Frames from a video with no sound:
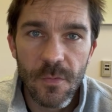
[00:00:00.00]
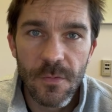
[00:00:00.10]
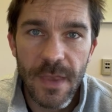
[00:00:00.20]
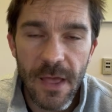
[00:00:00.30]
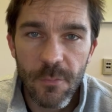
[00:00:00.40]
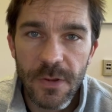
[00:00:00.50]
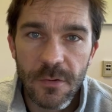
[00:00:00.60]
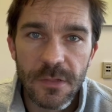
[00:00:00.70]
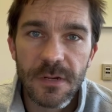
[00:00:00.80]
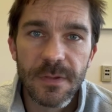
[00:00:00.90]
now that we know a
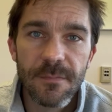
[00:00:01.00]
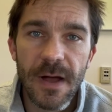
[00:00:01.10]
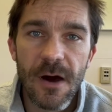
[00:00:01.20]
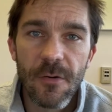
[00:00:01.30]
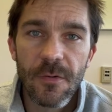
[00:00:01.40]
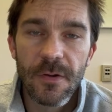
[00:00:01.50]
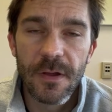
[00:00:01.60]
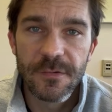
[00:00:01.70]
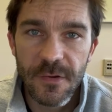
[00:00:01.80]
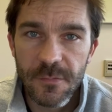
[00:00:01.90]
little bit about
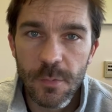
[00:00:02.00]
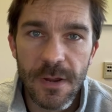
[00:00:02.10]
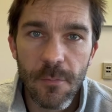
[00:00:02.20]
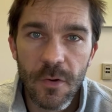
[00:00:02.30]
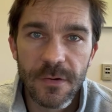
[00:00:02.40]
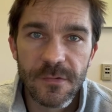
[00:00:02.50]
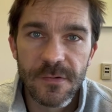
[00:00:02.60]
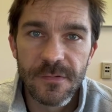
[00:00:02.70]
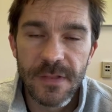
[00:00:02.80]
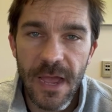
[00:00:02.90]
adjustable rate
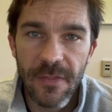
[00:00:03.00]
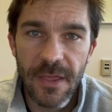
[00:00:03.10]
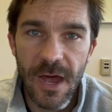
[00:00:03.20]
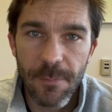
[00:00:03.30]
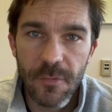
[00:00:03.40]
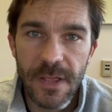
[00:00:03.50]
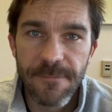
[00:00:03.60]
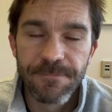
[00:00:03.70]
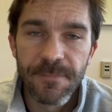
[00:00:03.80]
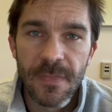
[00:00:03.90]
mortgages and how they operate,
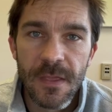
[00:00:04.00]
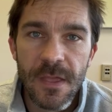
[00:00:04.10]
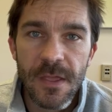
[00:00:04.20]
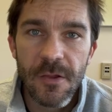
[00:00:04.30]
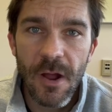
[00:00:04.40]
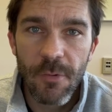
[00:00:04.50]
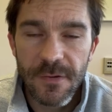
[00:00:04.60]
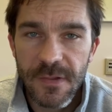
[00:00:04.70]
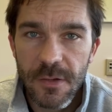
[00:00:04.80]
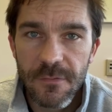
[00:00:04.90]
you know, I want
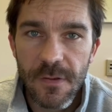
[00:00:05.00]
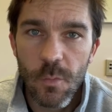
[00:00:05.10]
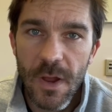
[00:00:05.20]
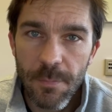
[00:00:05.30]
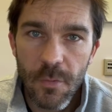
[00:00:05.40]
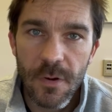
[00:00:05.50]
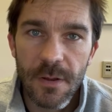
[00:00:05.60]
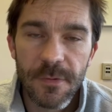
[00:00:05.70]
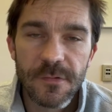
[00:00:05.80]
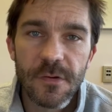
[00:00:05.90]
to take you over to the whiteboard and
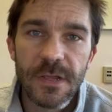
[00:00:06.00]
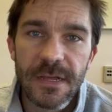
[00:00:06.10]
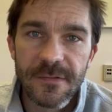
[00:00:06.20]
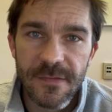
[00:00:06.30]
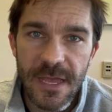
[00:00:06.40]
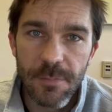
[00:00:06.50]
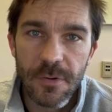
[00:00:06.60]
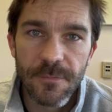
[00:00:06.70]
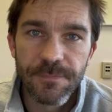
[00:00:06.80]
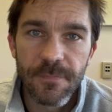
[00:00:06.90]
I'm going to show you an
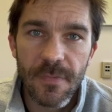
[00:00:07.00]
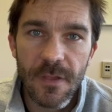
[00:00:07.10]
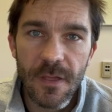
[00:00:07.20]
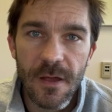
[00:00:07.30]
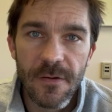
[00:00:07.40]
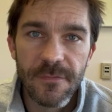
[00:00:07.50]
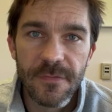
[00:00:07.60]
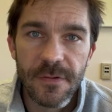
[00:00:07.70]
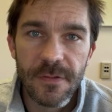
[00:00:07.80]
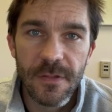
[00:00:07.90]
example of
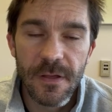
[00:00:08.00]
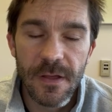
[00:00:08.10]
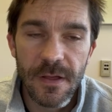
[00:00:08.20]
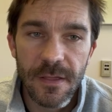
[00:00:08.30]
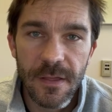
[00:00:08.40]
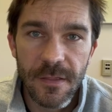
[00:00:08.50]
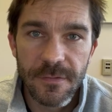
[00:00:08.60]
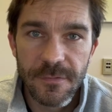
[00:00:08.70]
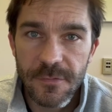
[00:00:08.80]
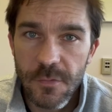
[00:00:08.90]

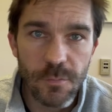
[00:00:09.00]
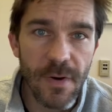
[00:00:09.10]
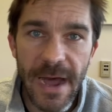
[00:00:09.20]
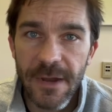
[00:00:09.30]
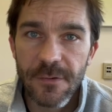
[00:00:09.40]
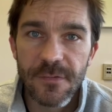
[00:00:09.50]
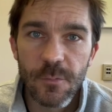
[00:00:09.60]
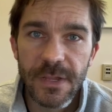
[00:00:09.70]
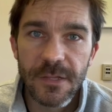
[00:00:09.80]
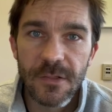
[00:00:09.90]
two buyers that
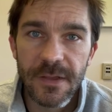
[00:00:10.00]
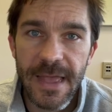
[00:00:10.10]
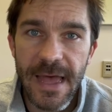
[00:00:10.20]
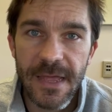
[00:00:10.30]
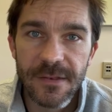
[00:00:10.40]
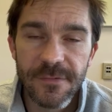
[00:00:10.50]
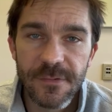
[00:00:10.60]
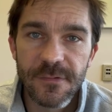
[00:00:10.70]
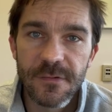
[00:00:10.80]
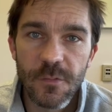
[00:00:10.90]
we can look at in
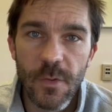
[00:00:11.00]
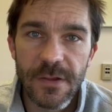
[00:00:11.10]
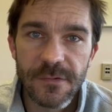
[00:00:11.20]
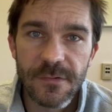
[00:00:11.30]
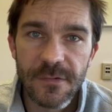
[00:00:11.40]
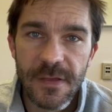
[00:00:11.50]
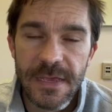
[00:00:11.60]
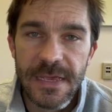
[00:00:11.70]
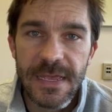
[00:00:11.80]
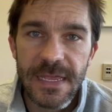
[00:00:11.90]
different situations
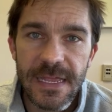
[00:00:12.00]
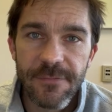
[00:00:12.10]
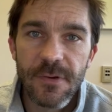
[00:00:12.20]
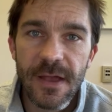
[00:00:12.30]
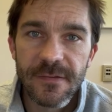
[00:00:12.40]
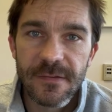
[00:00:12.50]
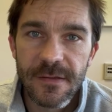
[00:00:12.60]
and give you guys